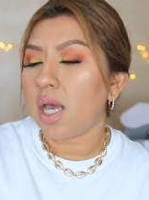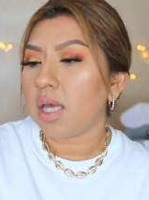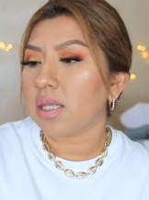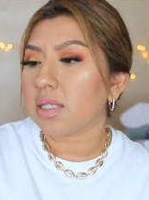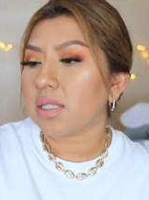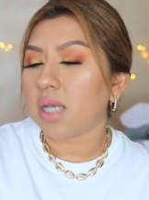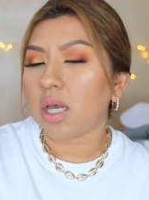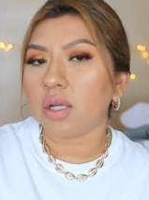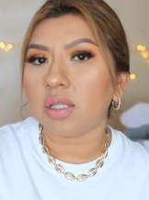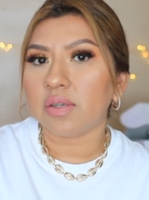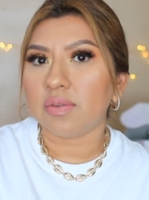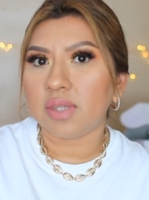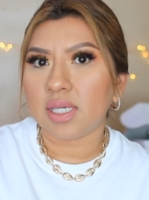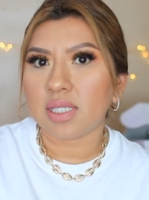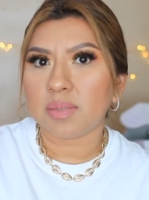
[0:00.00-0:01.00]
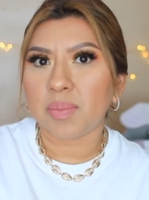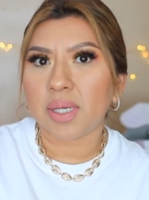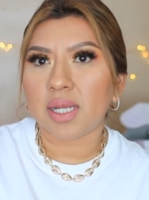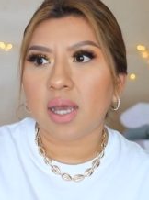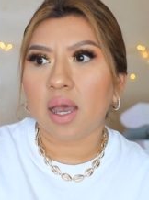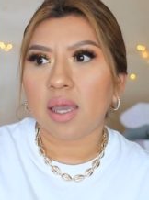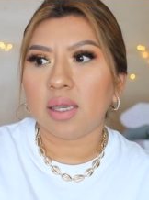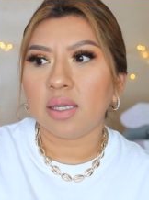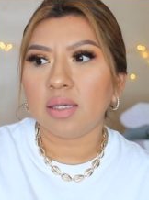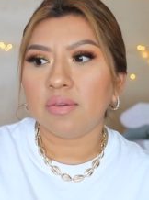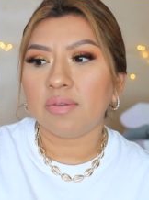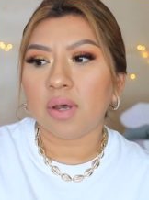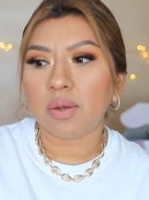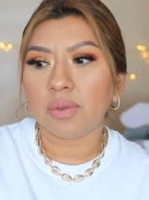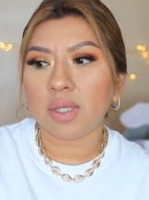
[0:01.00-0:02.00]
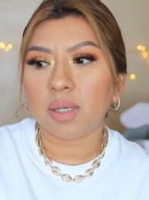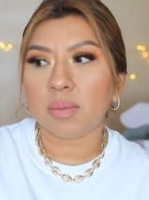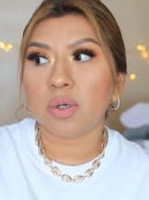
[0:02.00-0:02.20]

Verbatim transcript: the style of these but i found them